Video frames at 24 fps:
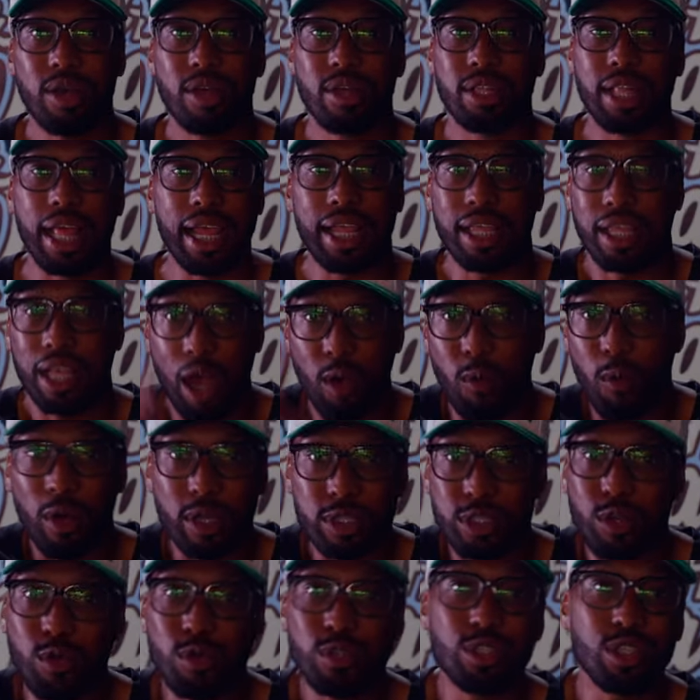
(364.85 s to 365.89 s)
Like I
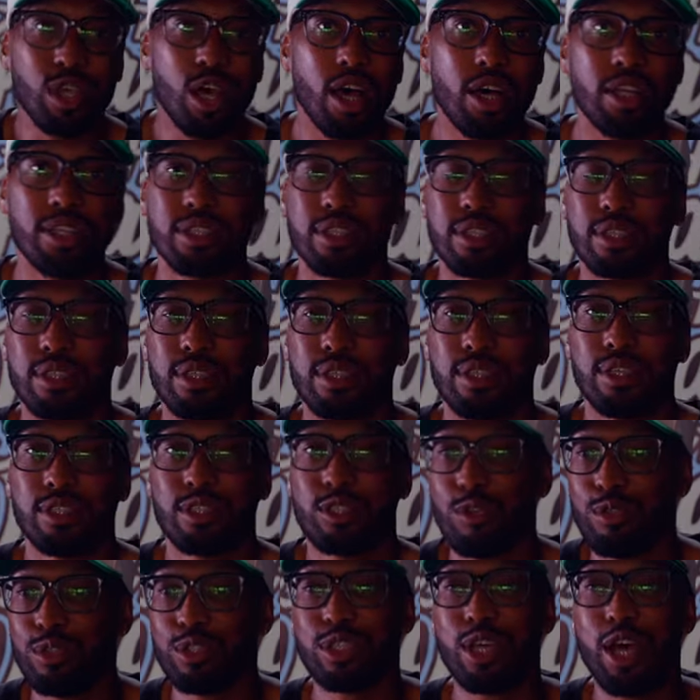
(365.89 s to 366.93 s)
want two sons,
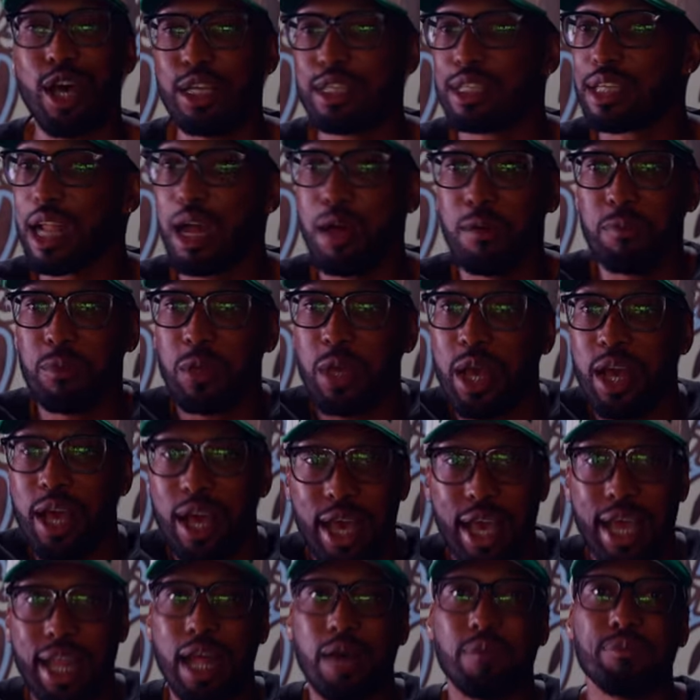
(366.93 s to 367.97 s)
two sons, and I'm
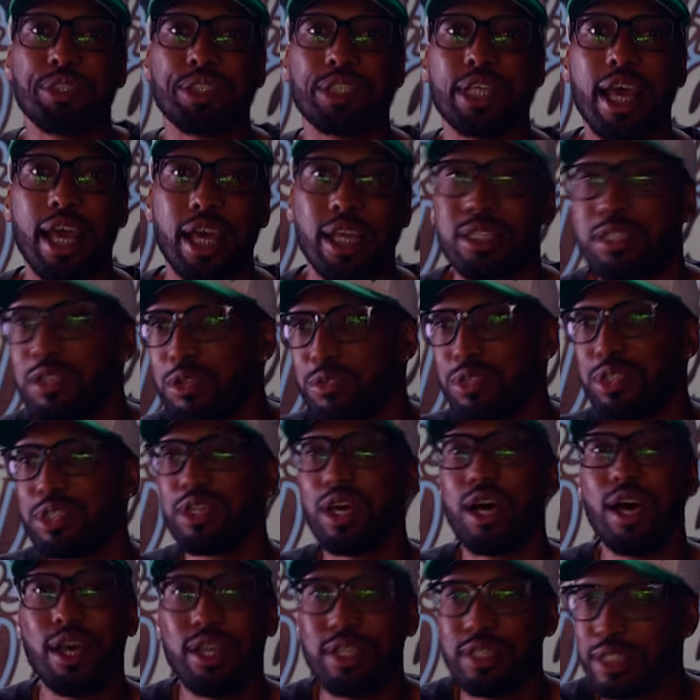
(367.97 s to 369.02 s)
and I'm set. Two
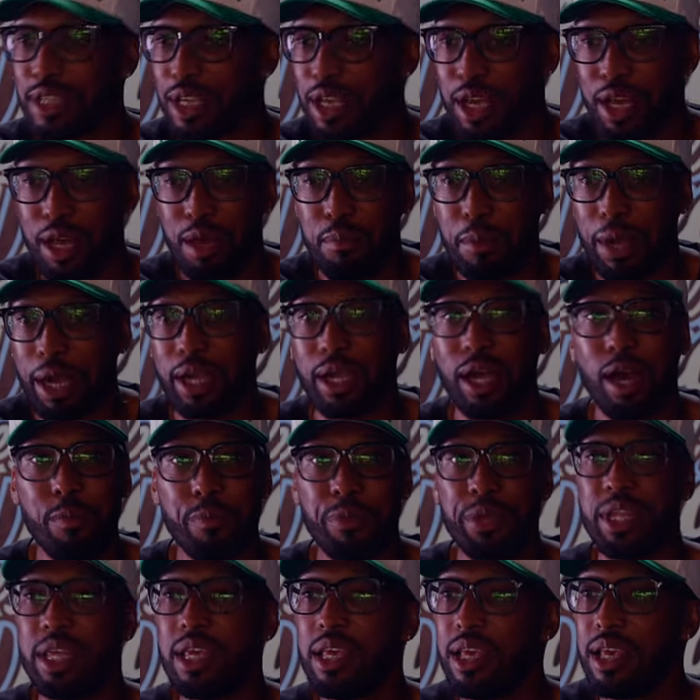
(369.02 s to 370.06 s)
sons, my
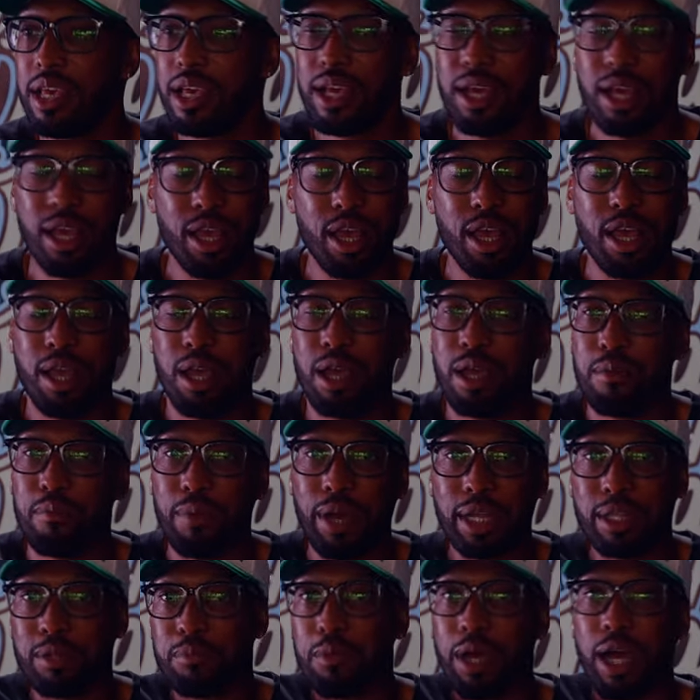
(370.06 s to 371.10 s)
company,
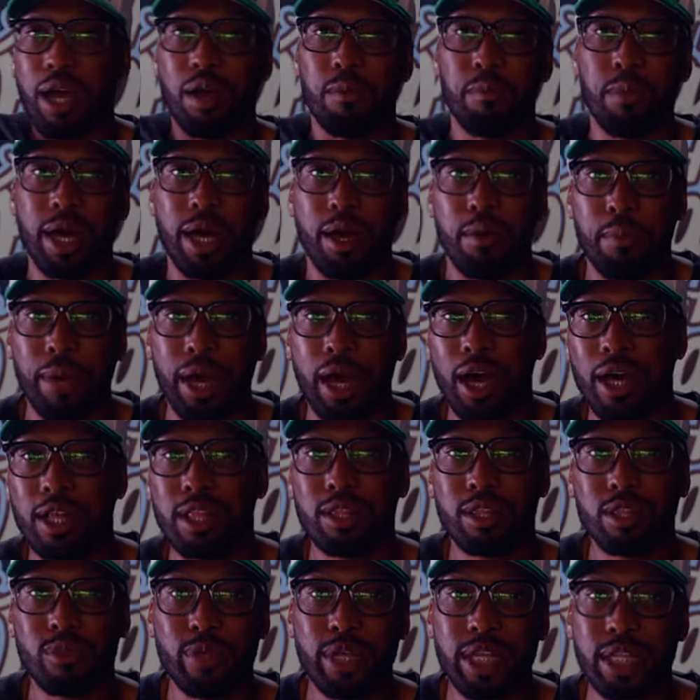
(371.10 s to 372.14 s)
my my my, my other
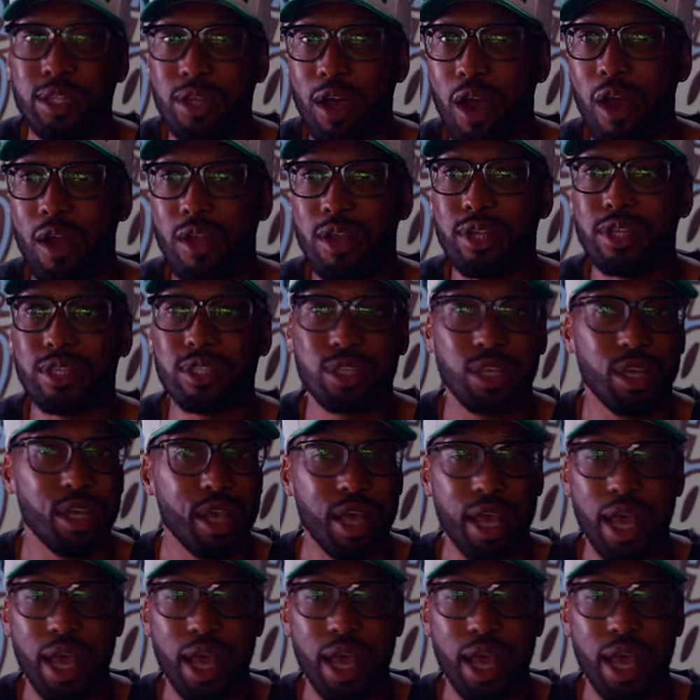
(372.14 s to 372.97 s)
three daughters.